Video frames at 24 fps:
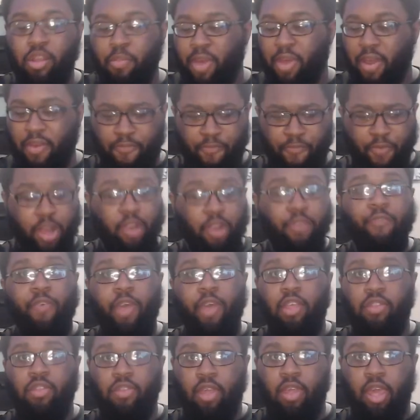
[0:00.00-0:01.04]
than my Final
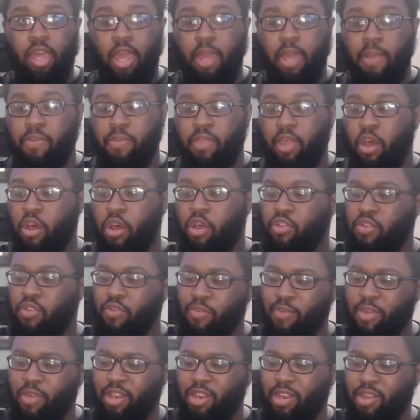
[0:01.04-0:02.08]
Fantasy games, I
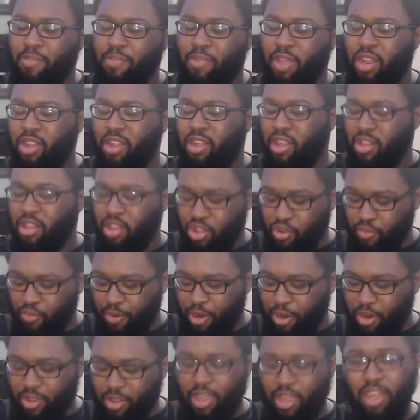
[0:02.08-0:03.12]
also ended up getting another
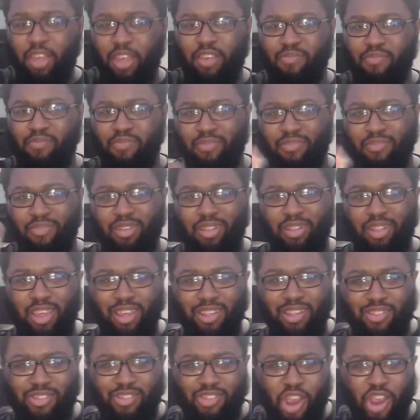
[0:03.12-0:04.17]
weird game,
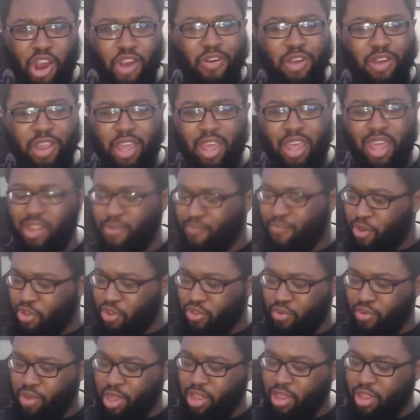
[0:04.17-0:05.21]
the Atari
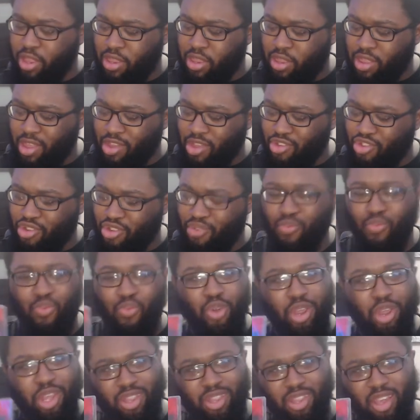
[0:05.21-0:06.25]
Anniversary Edition
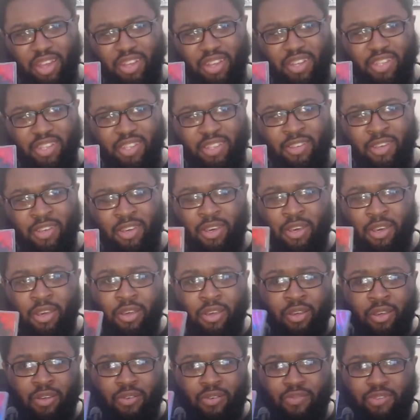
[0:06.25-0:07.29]
Redux.
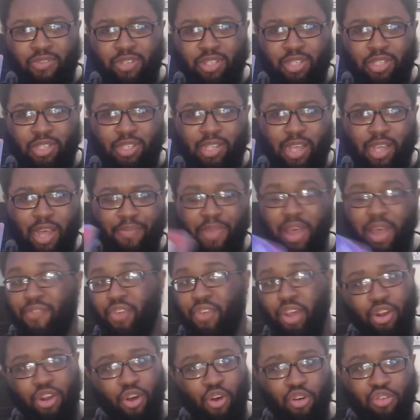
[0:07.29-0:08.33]
Which, I'm not
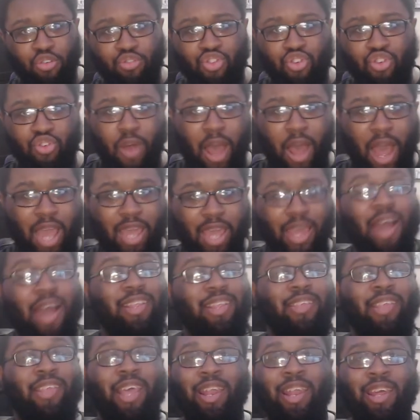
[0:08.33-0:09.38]
even gonna hold you, I got
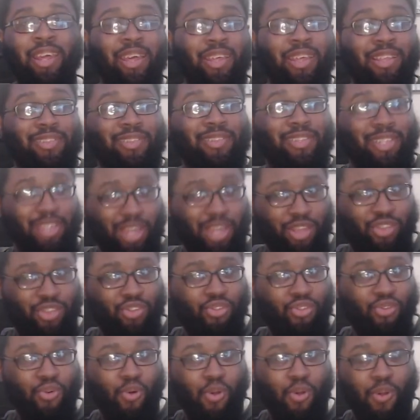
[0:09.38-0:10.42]
this at an antique
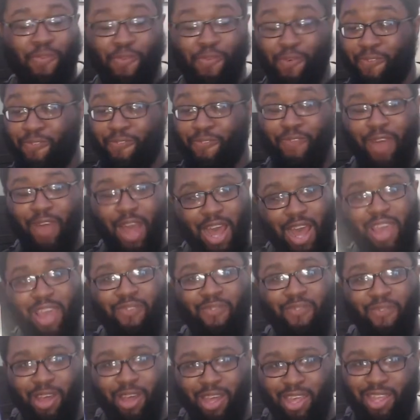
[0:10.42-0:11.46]
store for
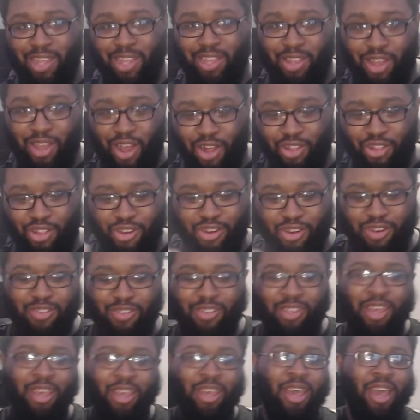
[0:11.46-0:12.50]
five fucking
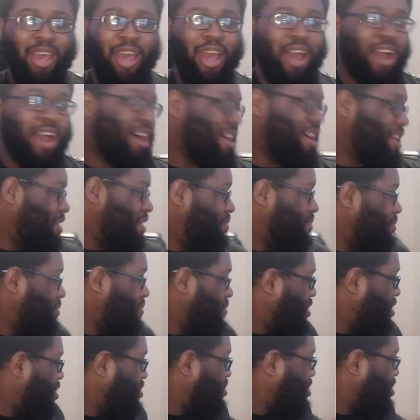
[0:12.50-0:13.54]
dollars, um,
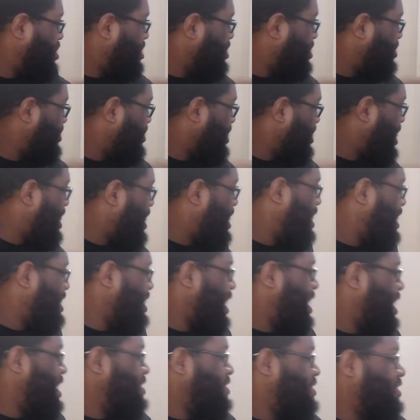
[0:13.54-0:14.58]
alongside
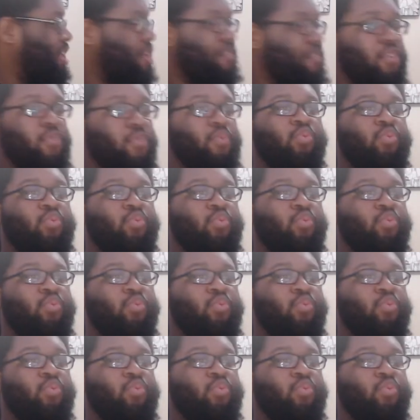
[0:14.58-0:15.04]
a Stevie